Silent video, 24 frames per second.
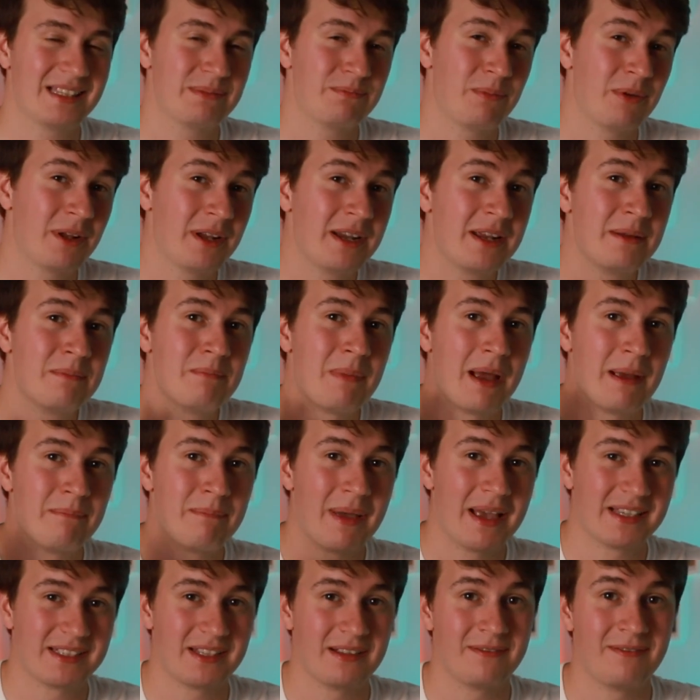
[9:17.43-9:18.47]
probably my
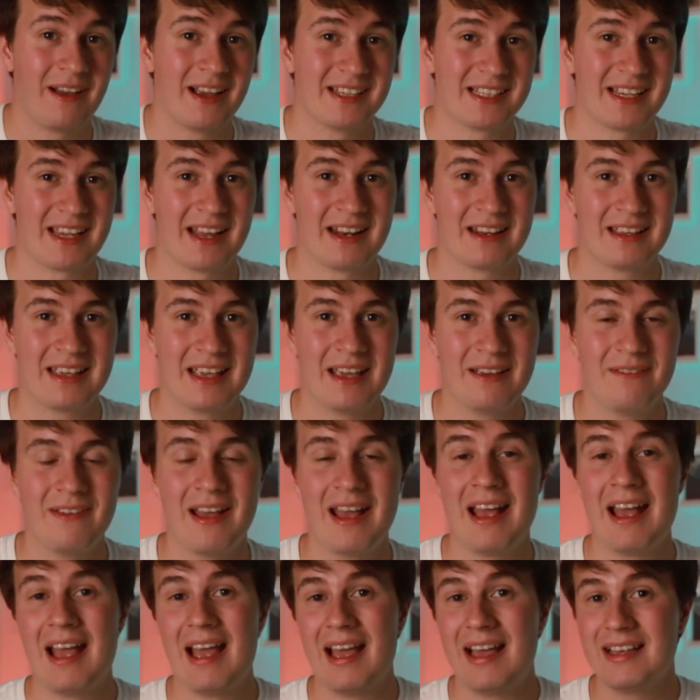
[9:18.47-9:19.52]
best advice I can give,
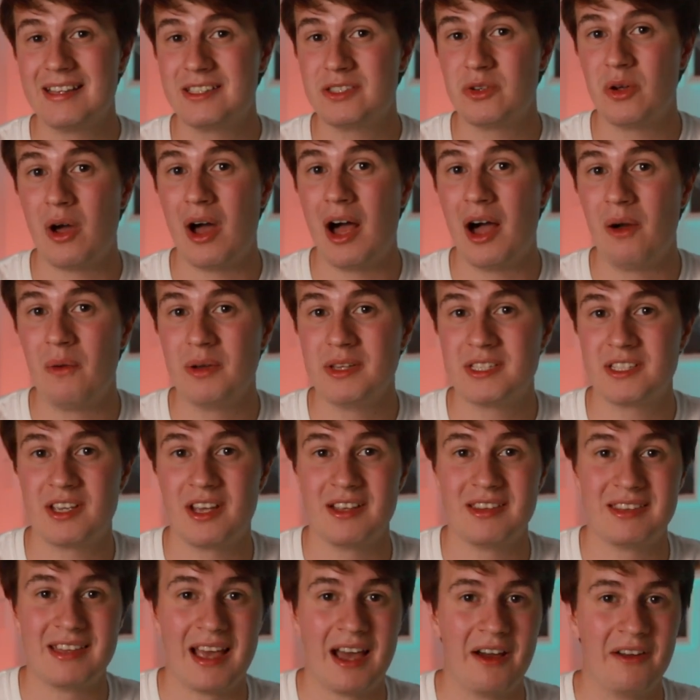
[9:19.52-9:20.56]
is to always cut
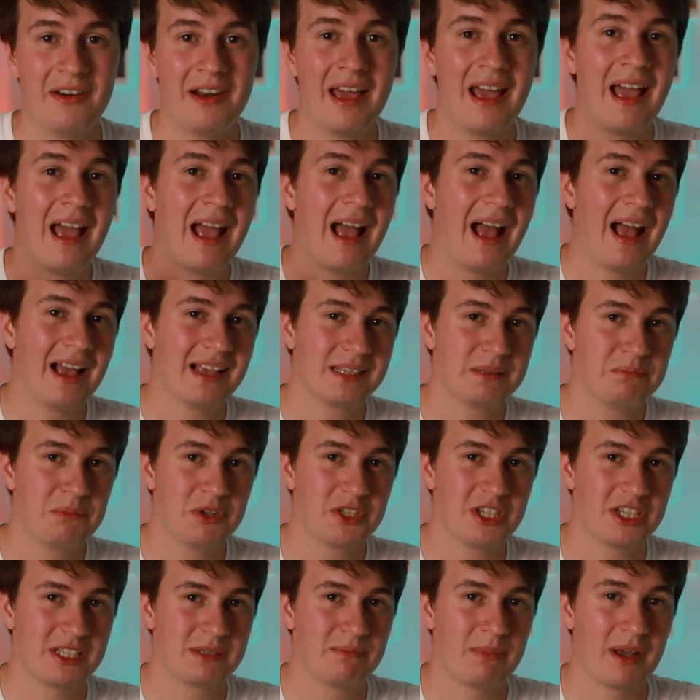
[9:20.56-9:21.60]
down as much
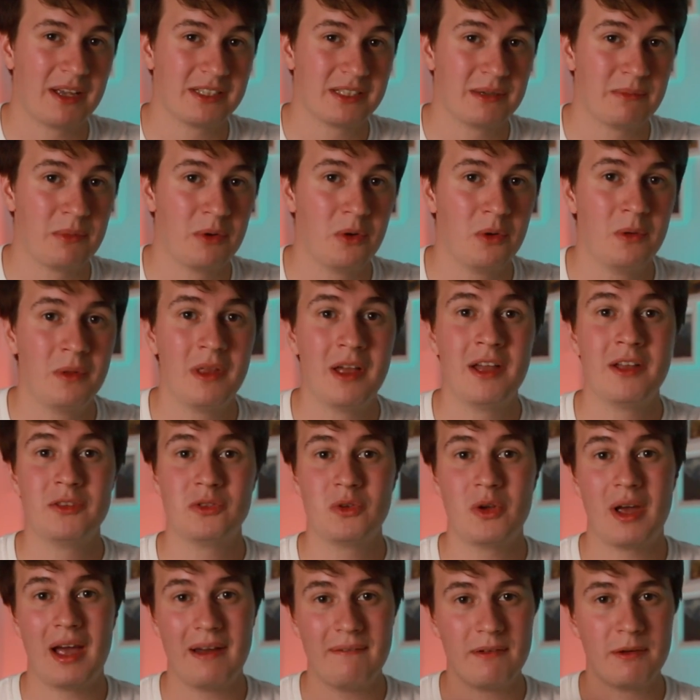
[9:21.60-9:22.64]
as possible to
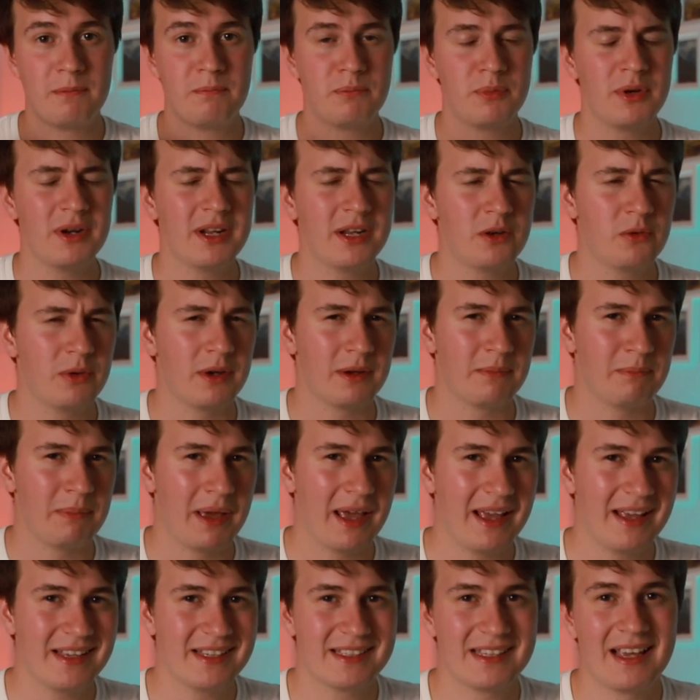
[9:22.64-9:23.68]
have a pretty quick
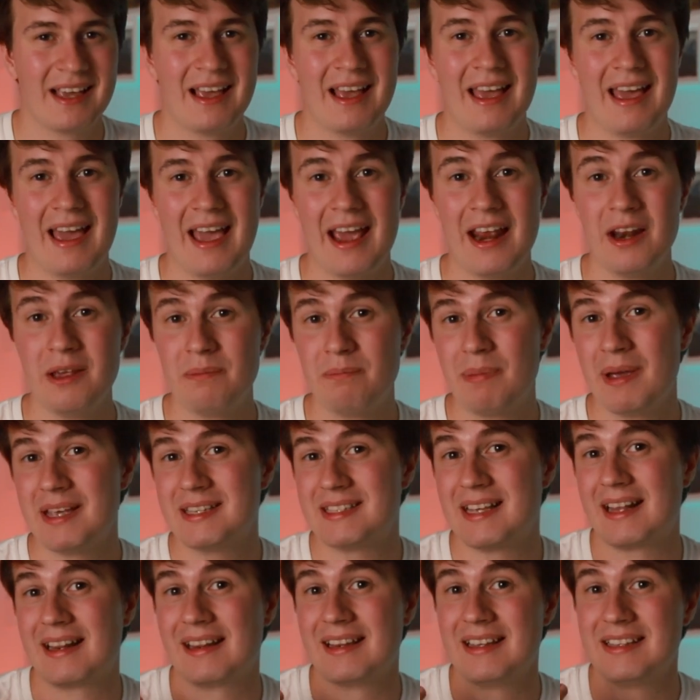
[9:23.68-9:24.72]
pace, and a pace
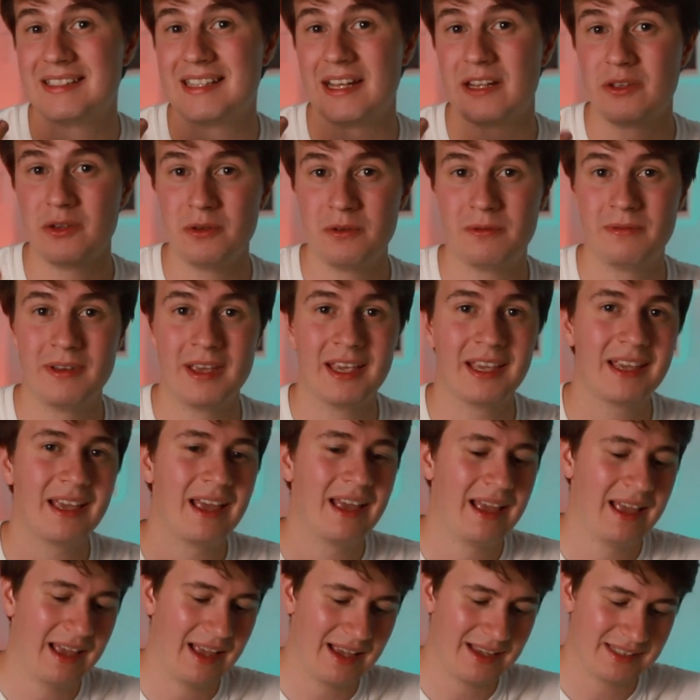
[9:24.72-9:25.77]
at least that you think
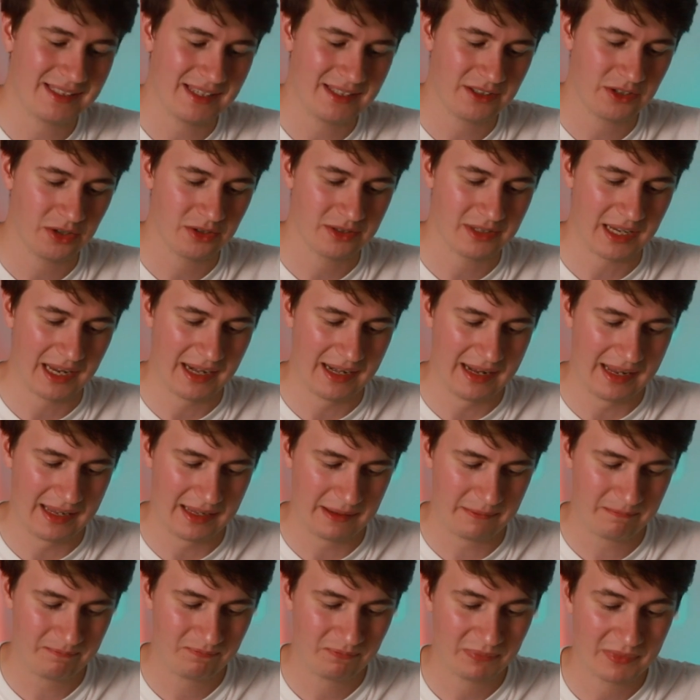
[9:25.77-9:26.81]
is entertaining.
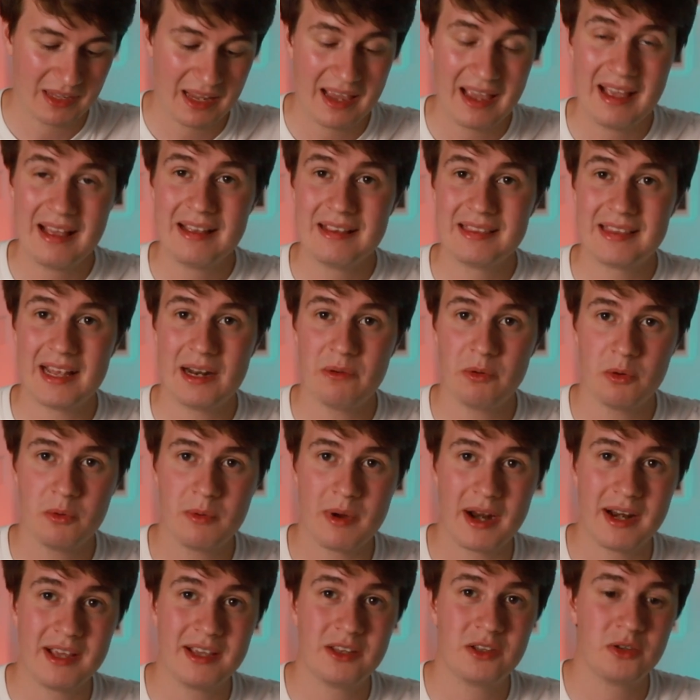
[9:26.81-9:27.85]
Then we're
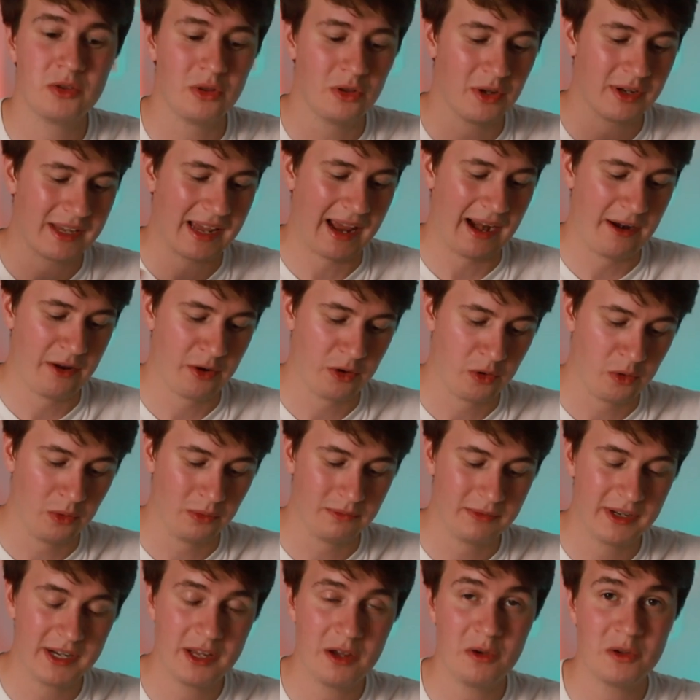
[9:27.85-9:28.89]
ready to look at our whole
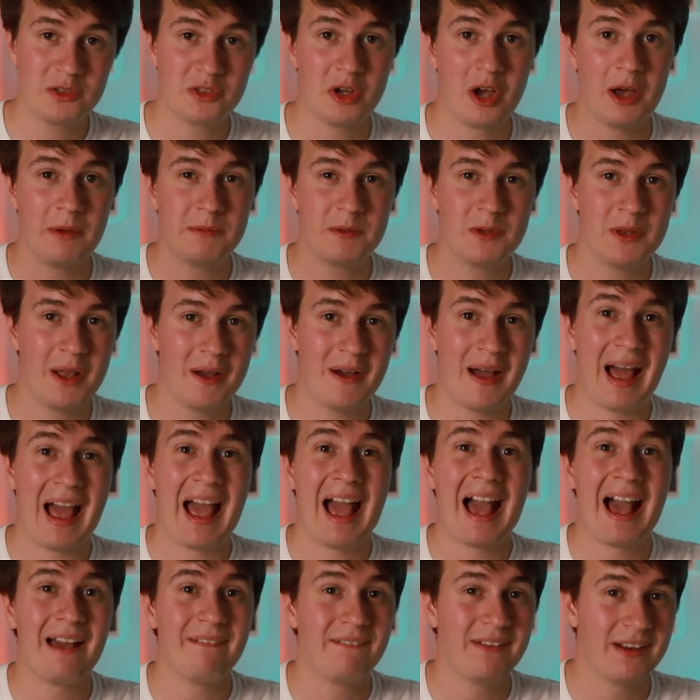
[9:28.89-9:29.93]
video. So up to now, I
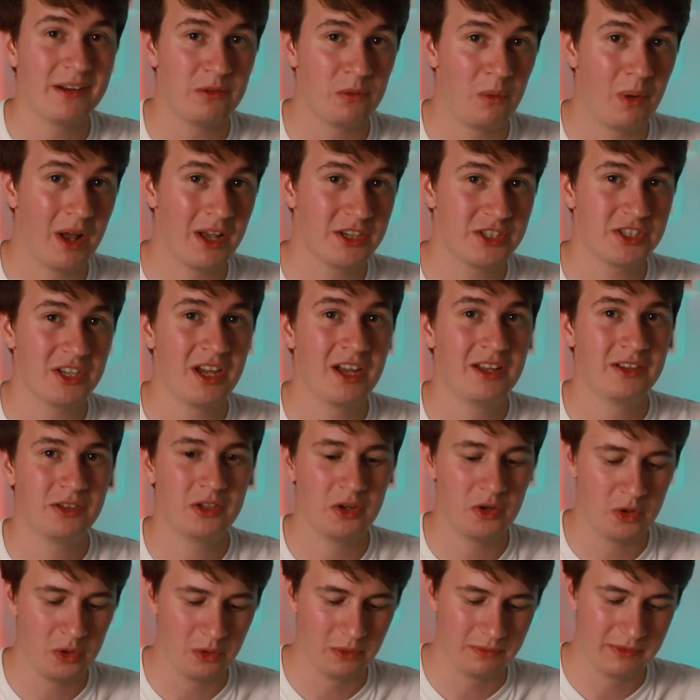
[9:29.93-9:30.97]
haven't watched the
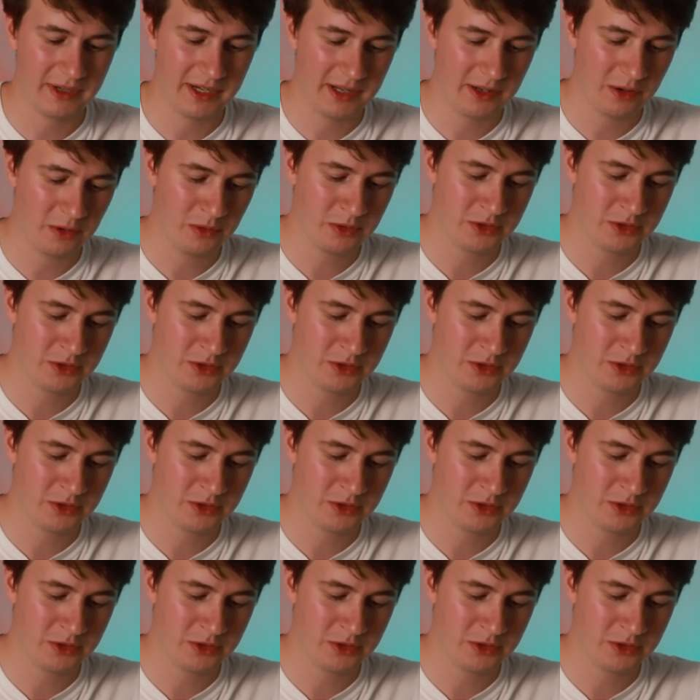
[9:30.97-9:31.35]
whole video